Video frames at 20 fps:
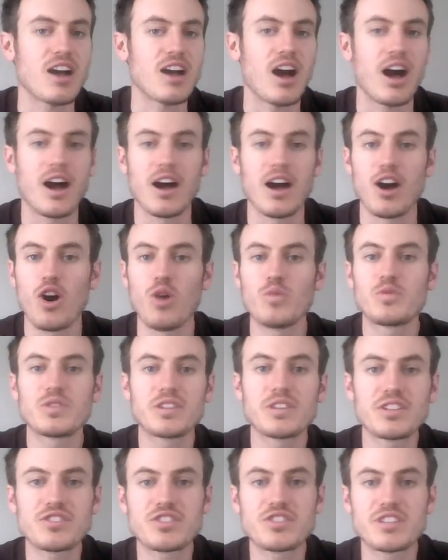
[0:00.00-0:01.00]

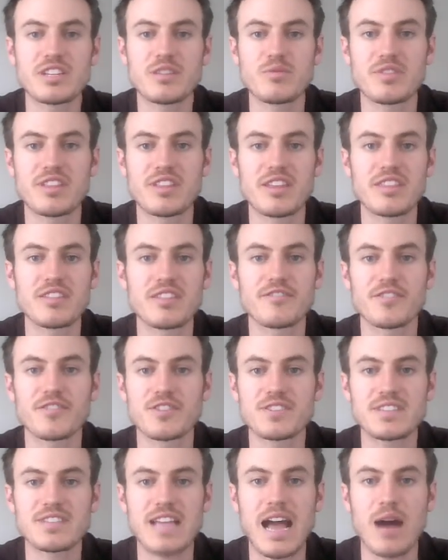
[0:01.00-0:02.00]
Hopefully you should eat within the
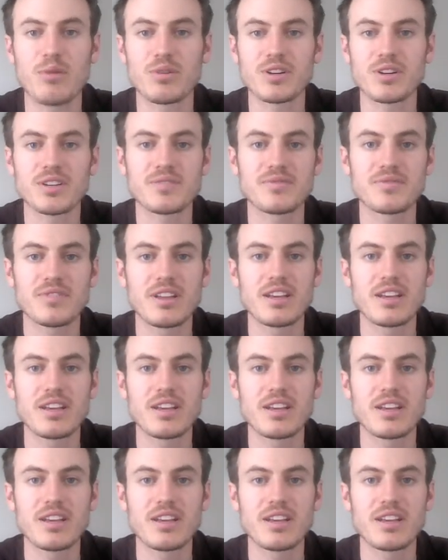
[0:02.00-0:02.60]
first hour,